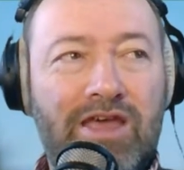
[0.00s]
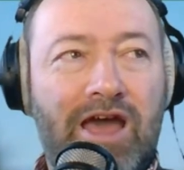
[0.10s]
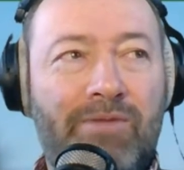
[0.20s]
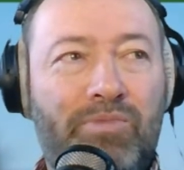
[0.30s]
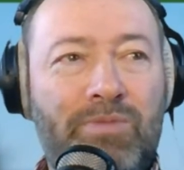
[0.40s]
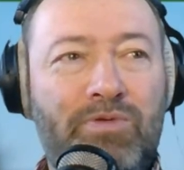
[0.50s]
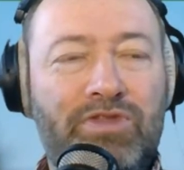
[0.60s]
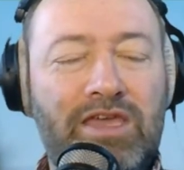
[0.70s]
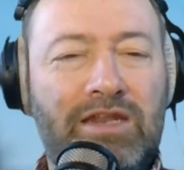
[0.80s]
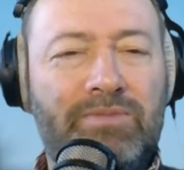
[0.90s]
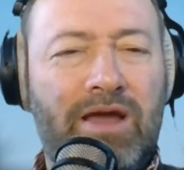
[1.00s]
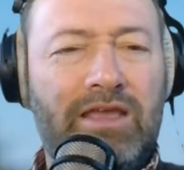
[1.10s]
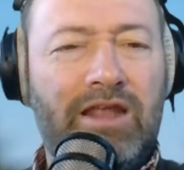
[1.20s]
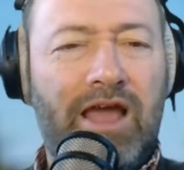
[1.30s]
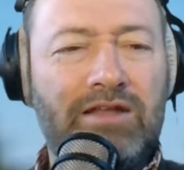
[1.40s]
and people thinking about
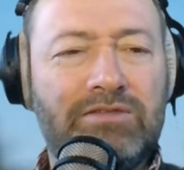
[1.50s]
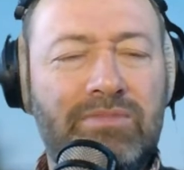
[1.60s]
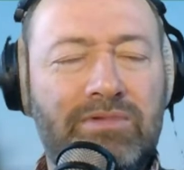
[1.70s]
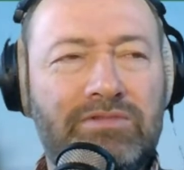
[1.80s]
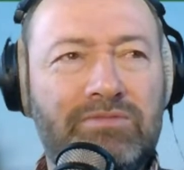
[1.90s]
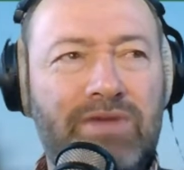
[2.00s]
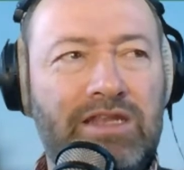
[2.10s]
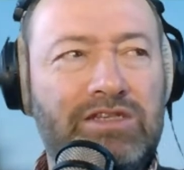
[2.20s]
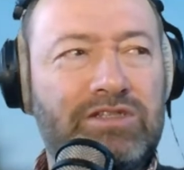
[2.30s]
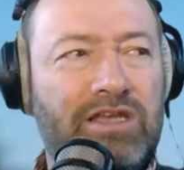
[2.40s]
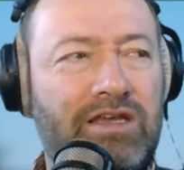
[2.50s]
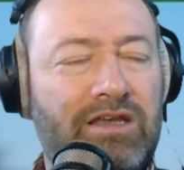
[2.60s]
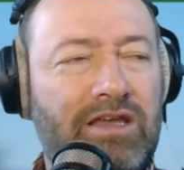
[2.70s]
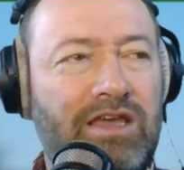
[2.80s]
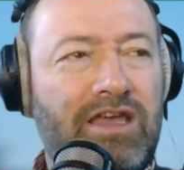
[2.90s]
how to manage their
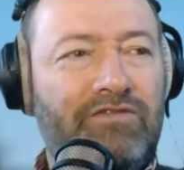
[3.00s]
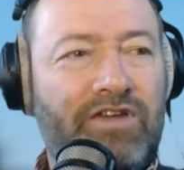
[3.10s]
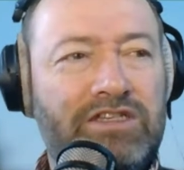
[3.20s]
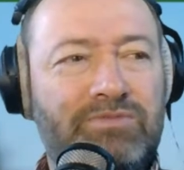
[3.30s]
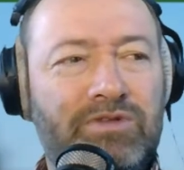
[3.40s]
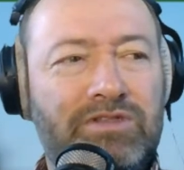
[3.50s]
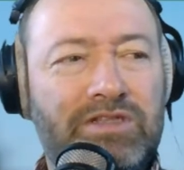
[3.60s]
investments,